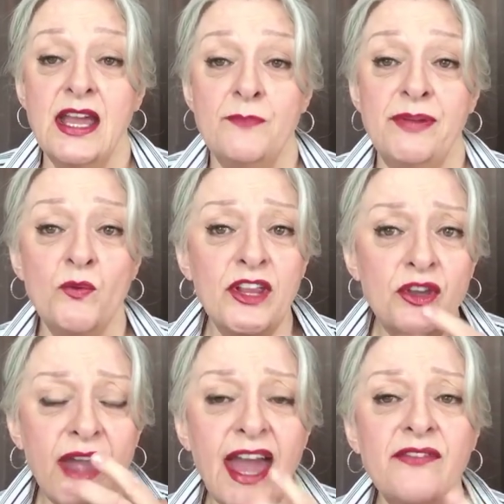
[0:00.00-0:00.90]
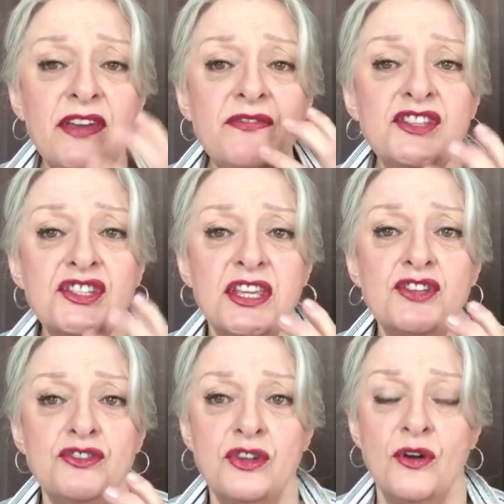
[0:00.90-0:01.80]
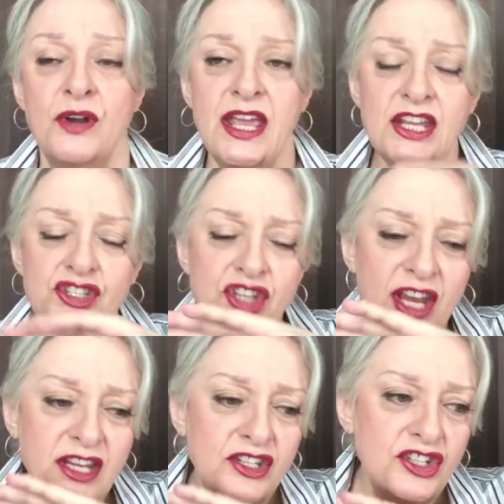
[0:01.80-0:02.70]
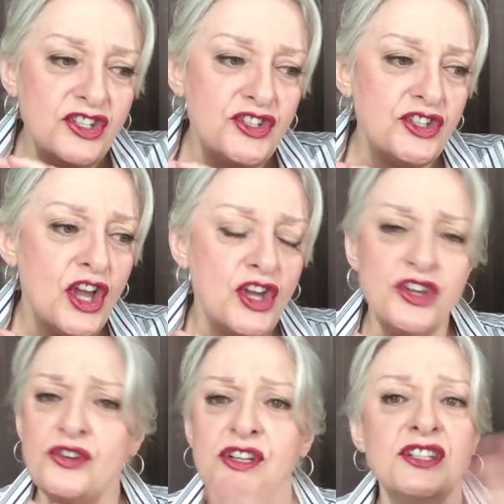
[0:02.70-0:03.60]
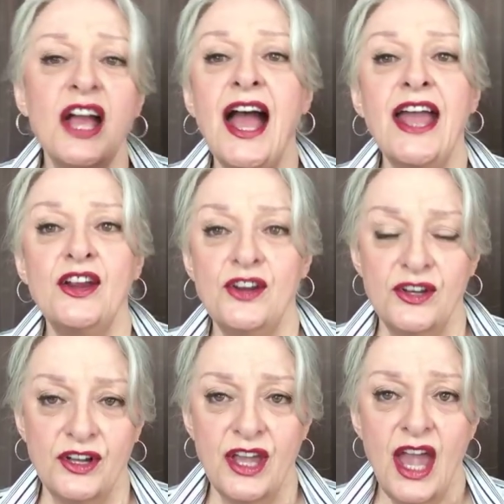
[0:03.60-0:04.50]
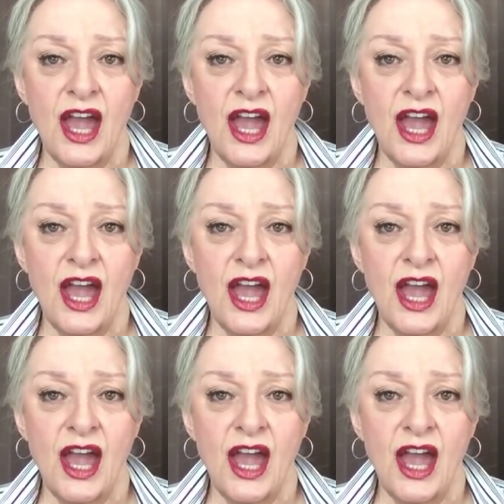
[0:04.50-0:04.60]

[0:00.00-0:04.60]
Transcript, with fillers: But when you have even skin tone, it changes your entire look.